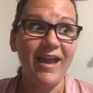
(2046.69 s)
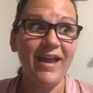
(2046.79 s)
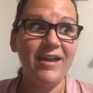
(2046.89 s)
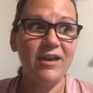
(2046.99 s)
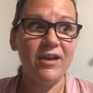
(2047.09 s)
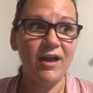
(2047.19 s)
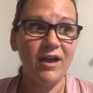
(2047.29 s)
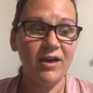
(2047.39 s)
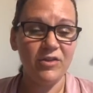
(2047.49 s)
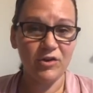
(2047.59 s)
And
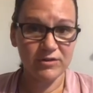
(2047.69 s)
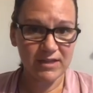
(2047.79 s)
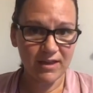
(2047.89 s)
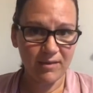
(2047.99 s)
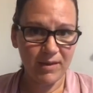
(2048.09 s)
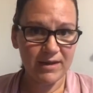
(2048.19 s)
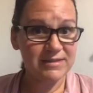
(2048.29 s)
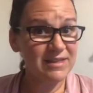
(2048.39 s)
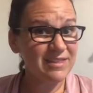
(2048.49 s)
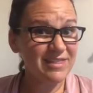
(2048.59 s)
the nurse had come in
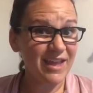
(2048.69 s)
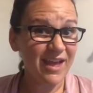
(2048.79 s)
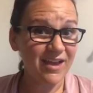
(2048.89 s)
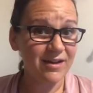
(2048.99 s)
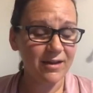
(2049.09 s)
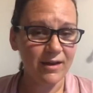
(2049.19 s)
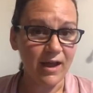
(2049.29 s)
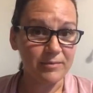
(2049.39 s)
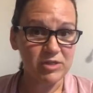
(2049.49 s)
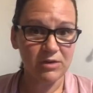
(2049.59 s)
and said that they had an
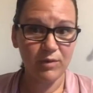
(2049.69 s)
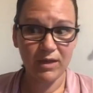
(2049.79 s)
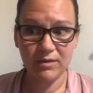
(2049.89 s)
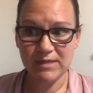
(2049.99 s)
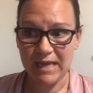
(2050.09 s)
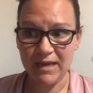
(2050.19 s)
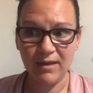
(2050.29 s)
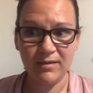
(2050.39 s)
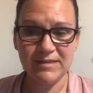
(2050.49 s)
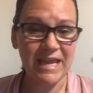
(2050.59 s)
option. We could take
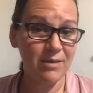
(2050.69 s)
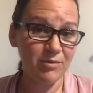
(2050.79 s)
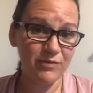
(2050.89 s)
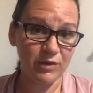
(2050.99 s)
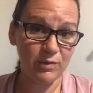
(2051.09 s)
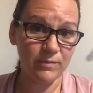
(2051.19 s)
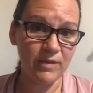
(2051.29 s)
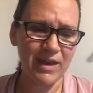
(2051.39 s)
Tamiflu.